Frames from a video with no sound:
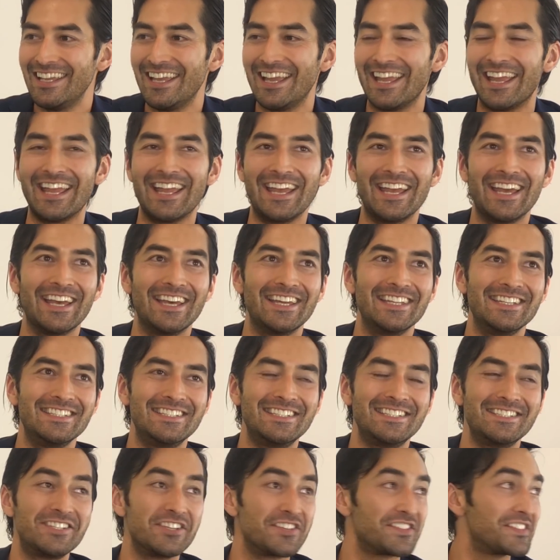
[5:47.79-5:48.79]
and
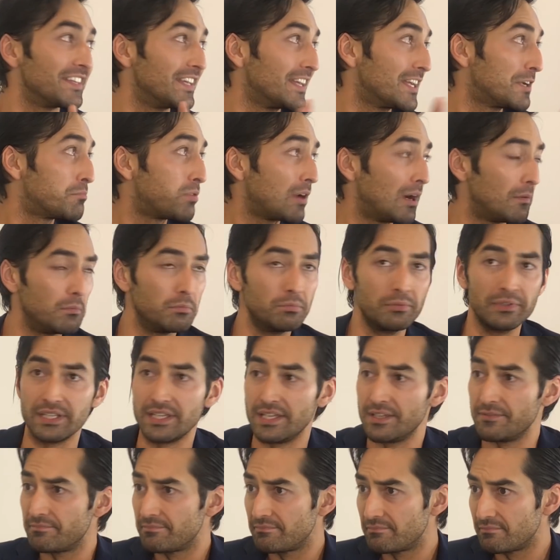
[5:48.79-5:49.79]
just like
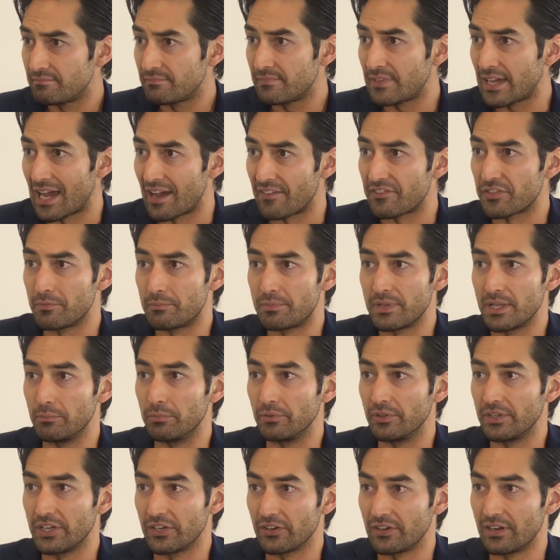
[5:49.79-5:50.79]
probably half the
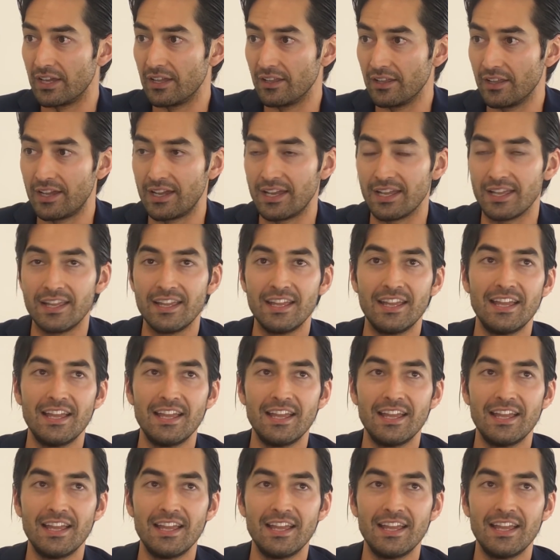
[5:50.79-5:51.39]
people here in LA.